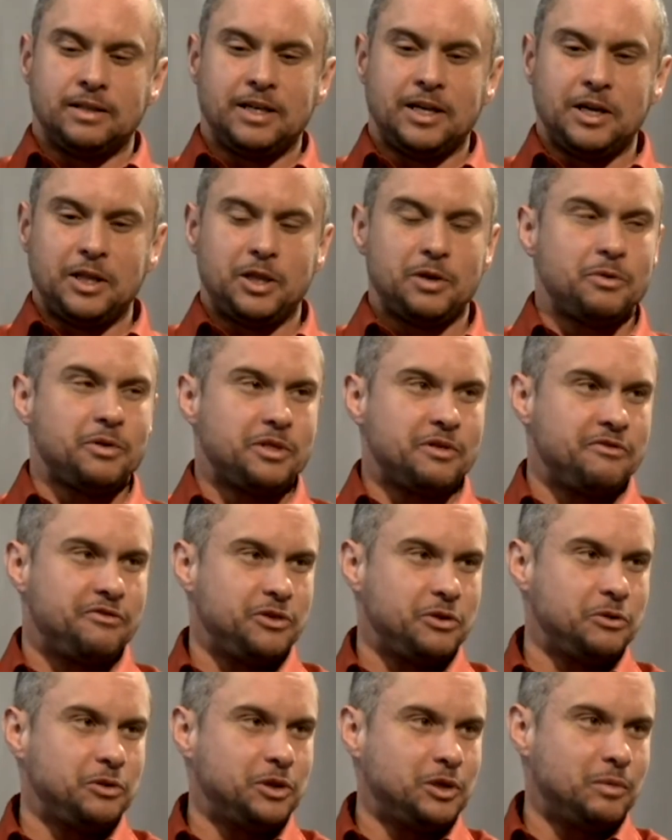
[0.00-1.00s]
there were the
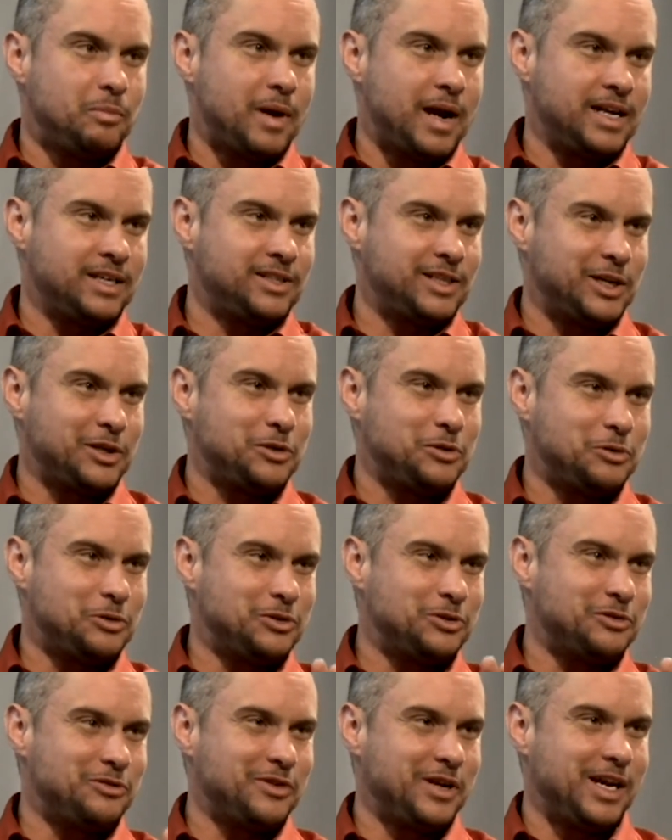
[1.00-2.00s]
few little bisexuals
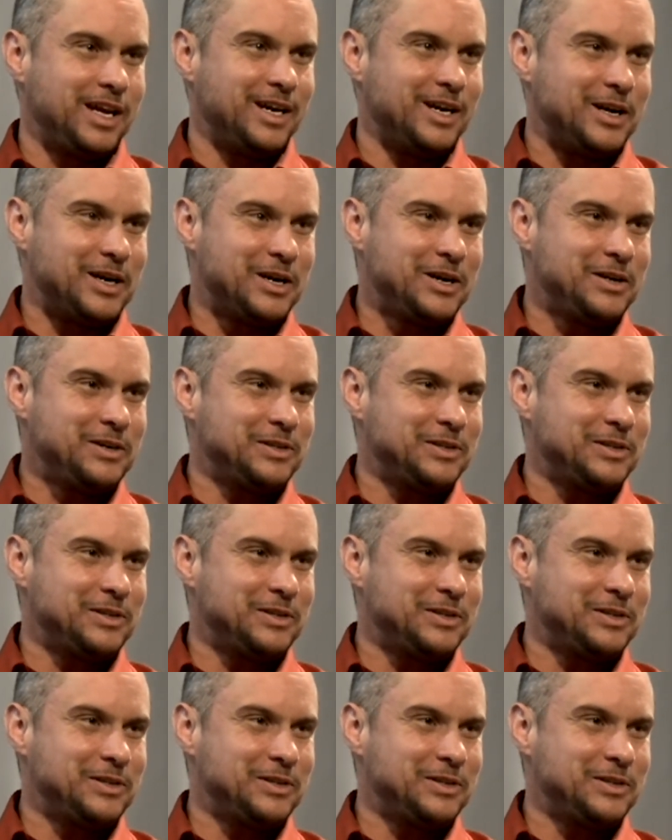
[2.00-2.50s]
over here.